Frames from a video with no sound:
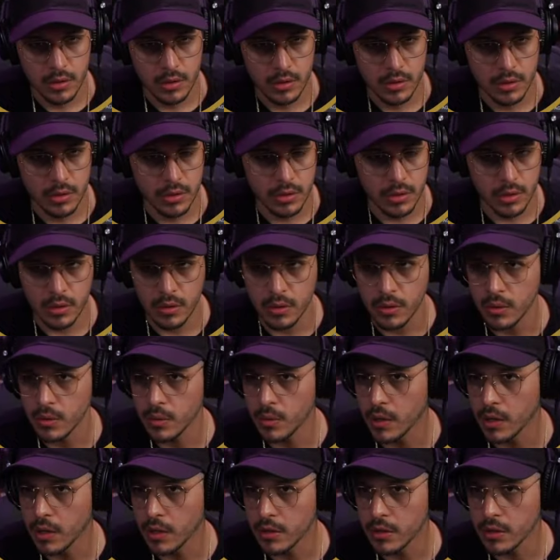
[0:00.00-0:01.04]
So
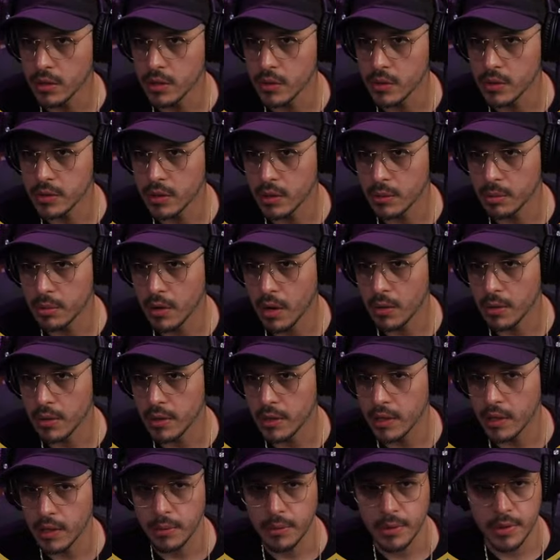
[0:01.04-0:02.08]
what I'll do is I'll probably
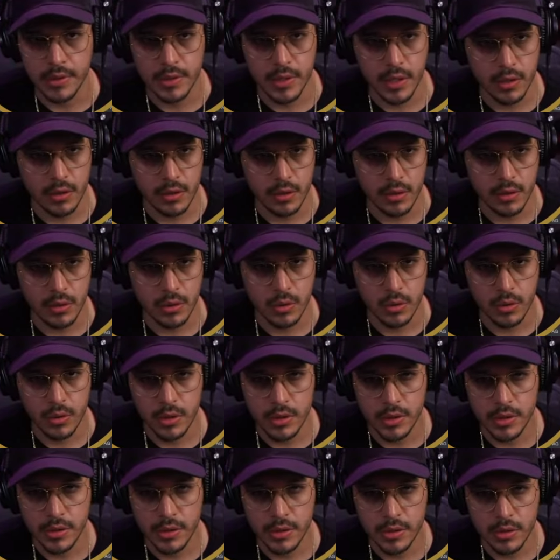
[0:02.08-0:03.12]
name this like a
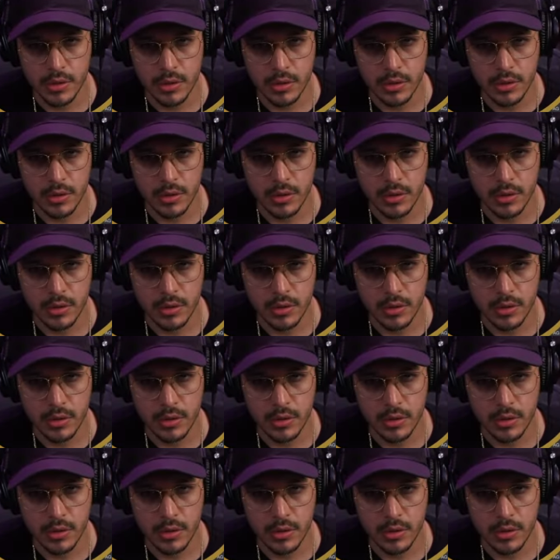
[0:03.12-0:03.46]
chorus,